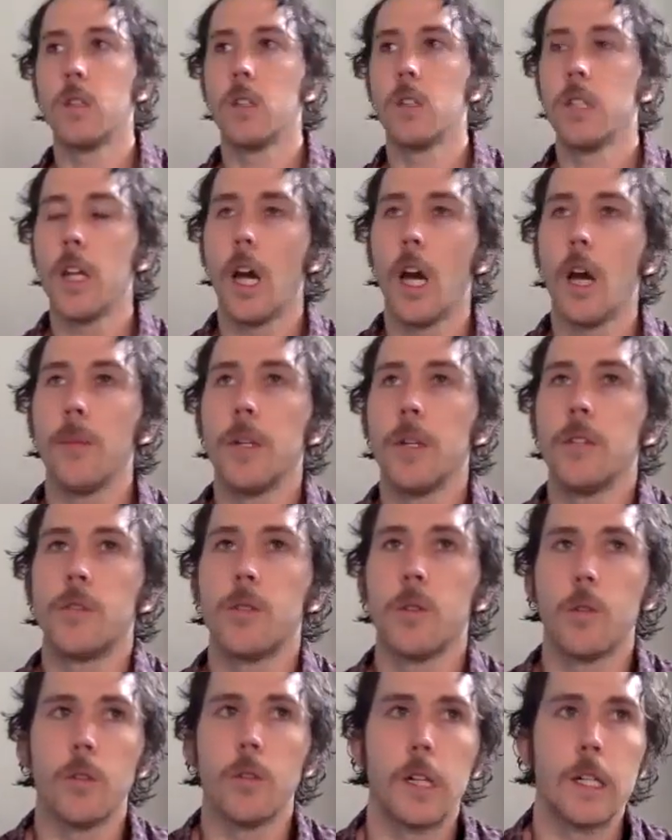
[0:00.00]
Yeah, I mean,
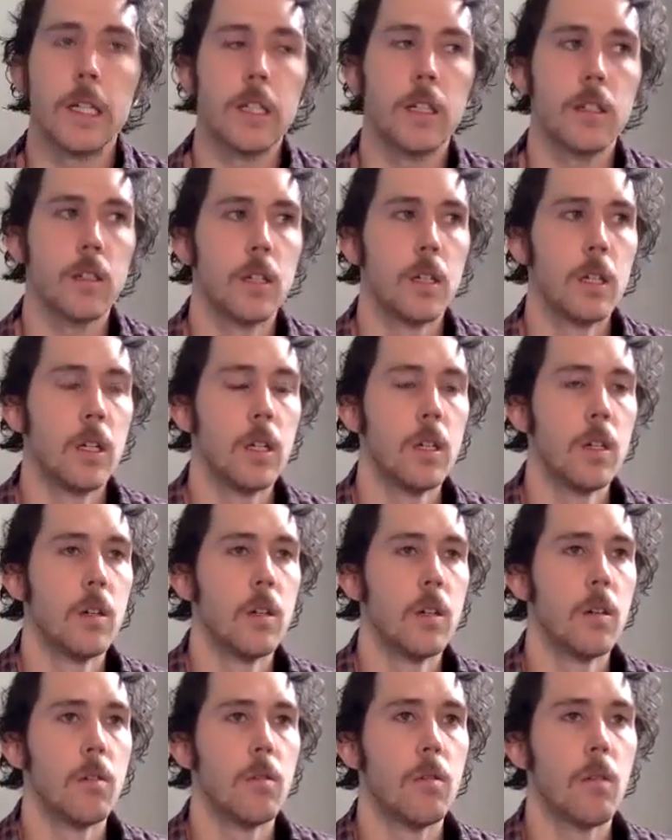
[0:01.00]
so like
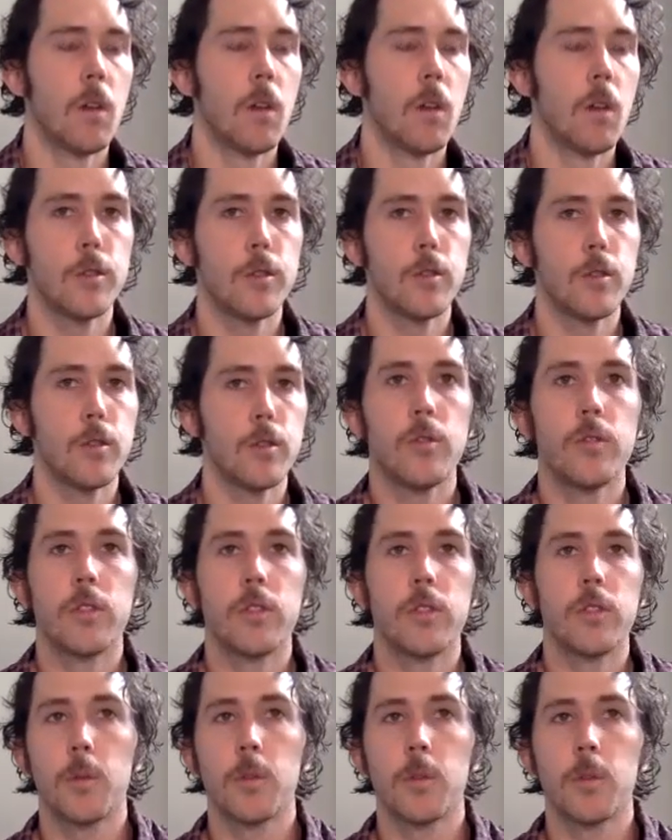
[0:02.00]
I'll
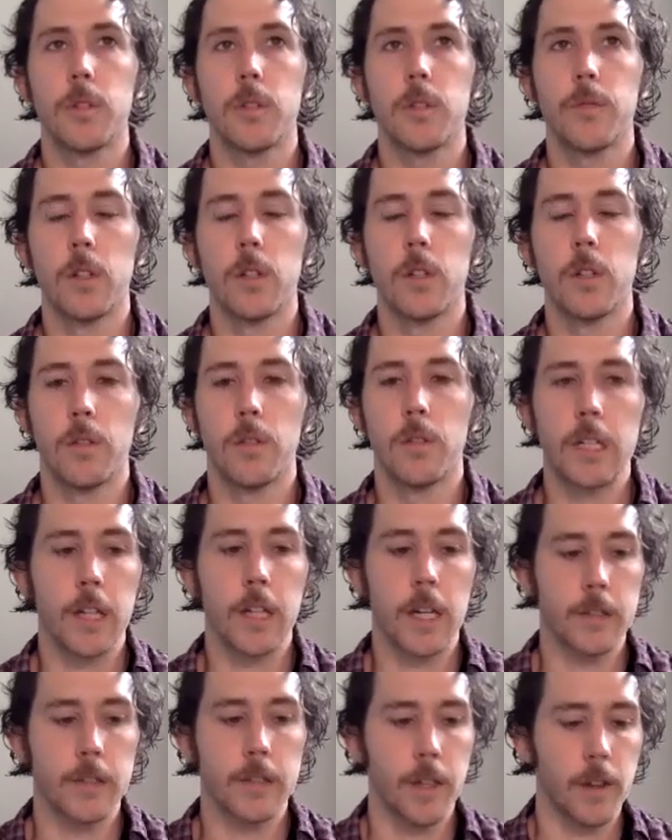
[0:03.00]
use a couple different like
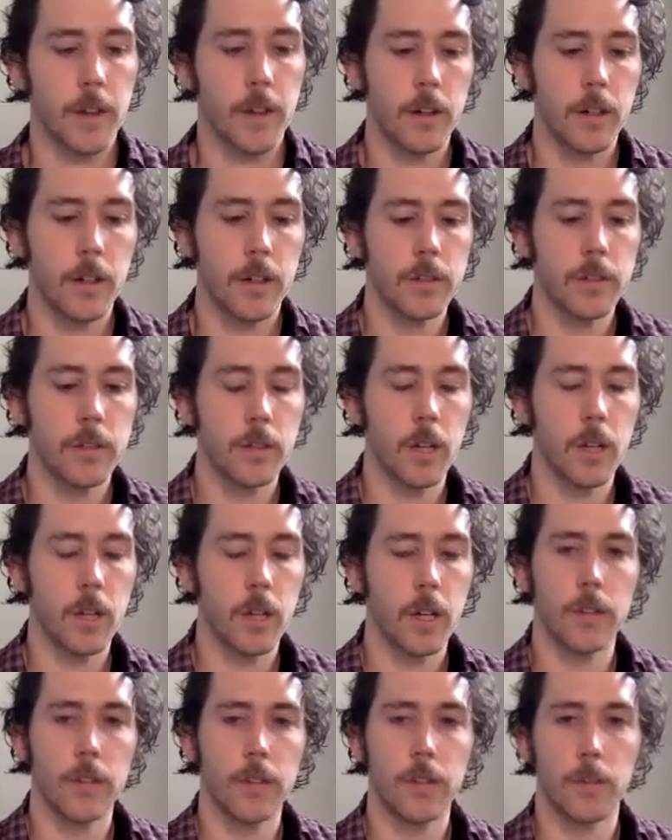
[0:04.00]
text editors,
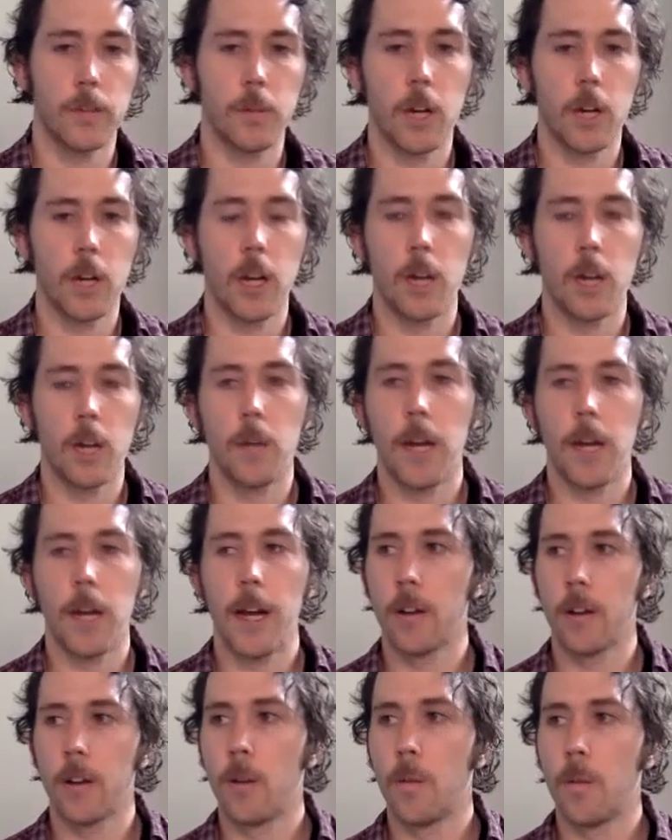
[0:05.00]
Sublime,
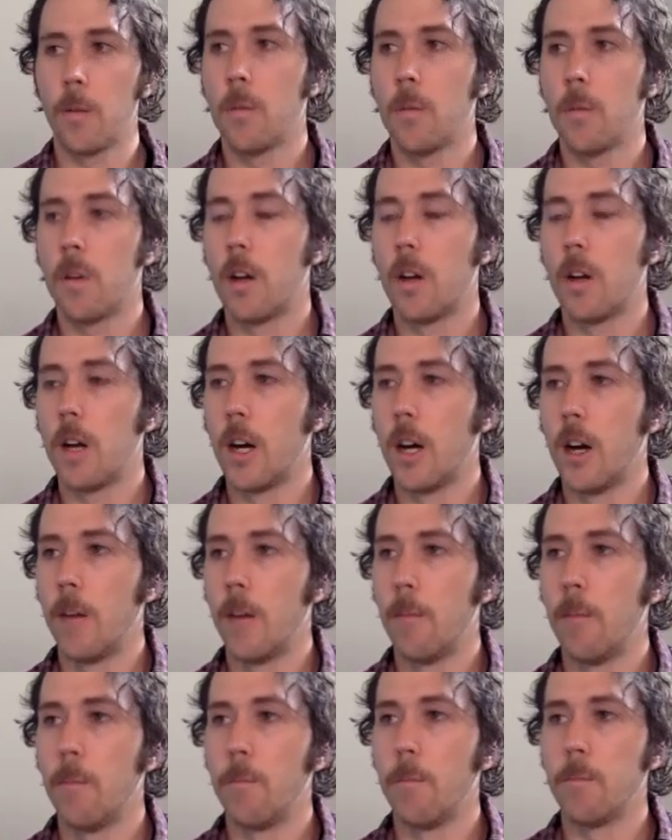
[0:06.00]
Atom,
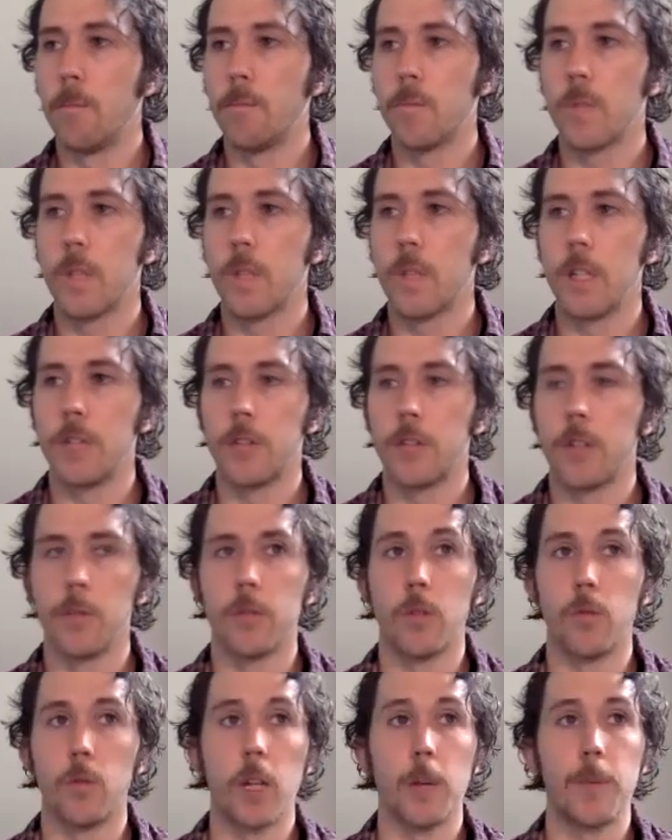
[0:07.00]
in terms
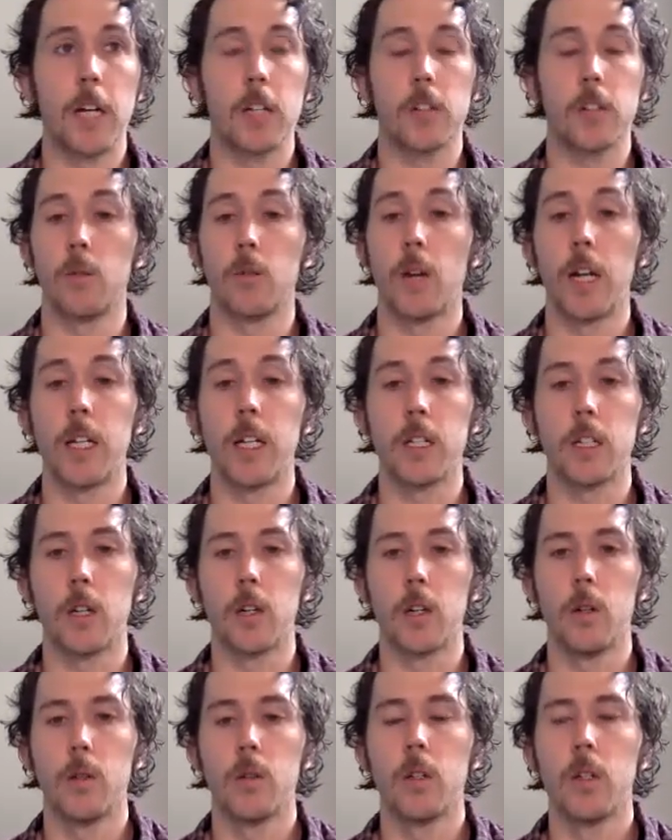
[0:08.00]
of when I'm actually writing
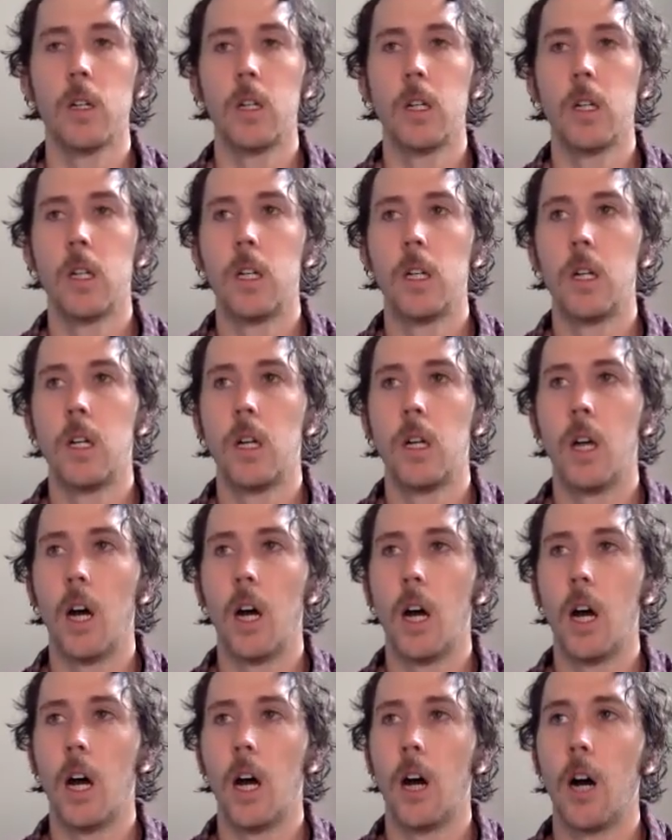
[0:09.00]
code.
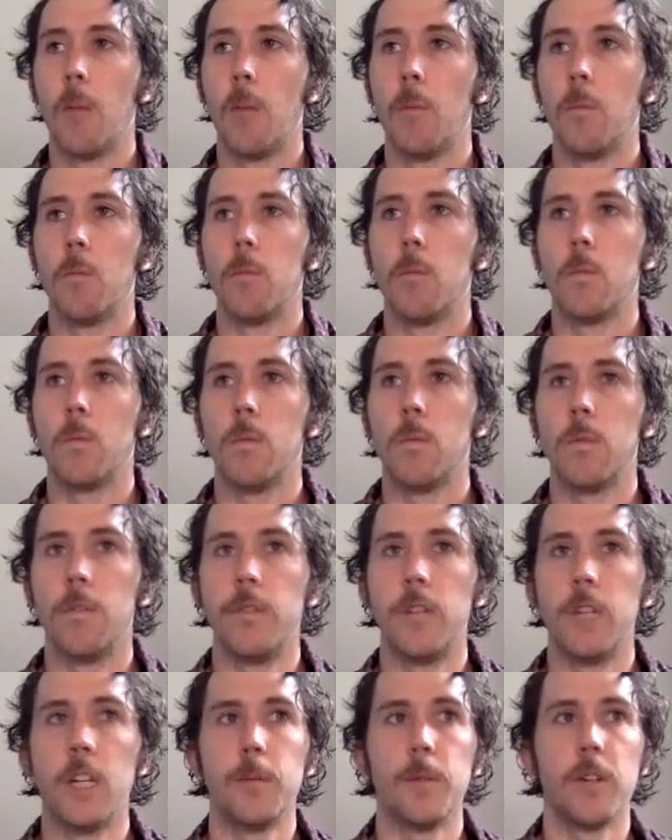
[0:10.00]
Vim
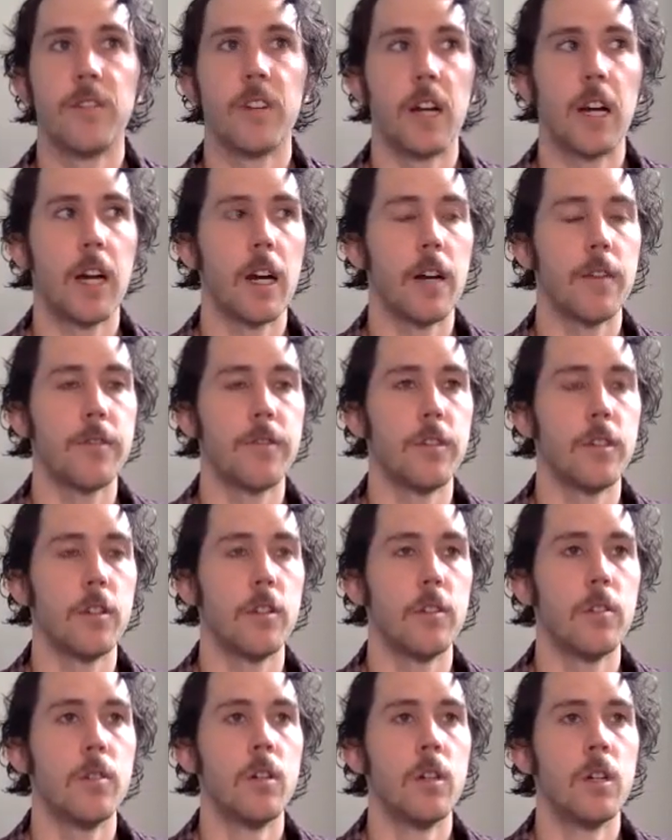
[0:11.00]
if I have
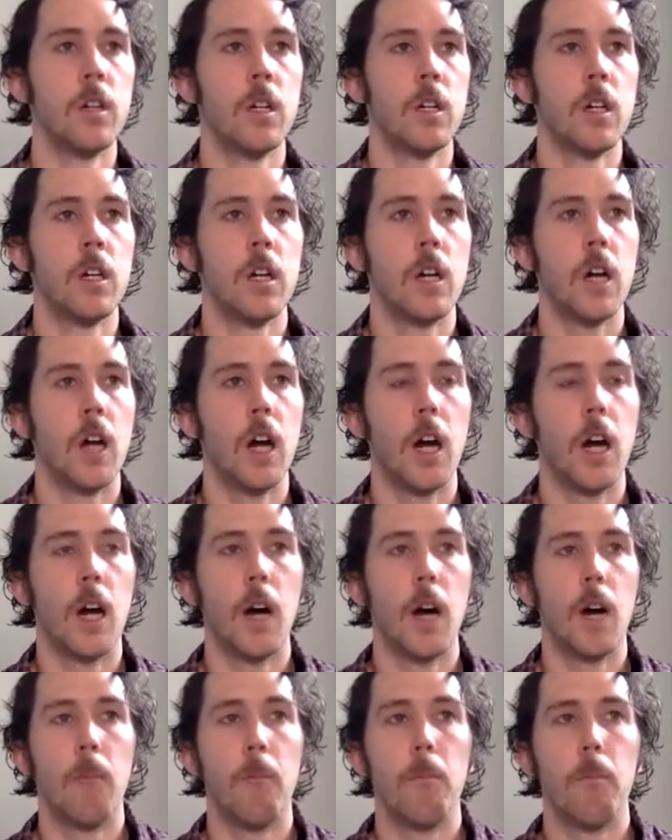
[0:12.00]
to,
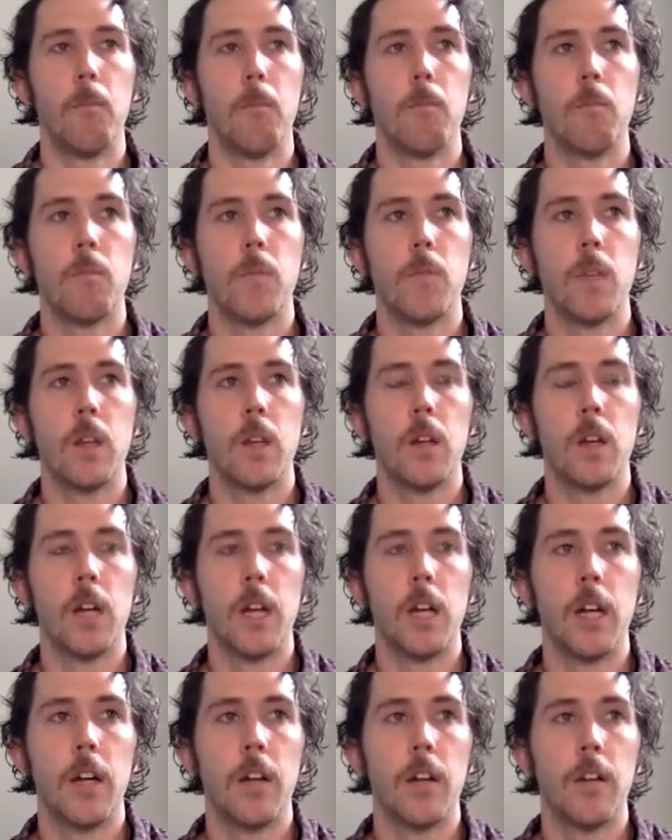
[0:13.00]

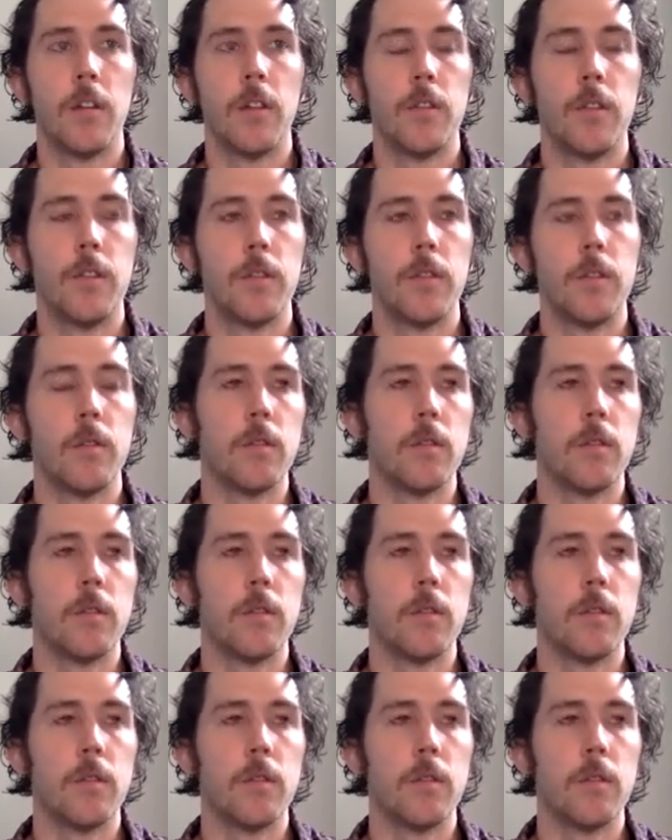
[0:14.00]
and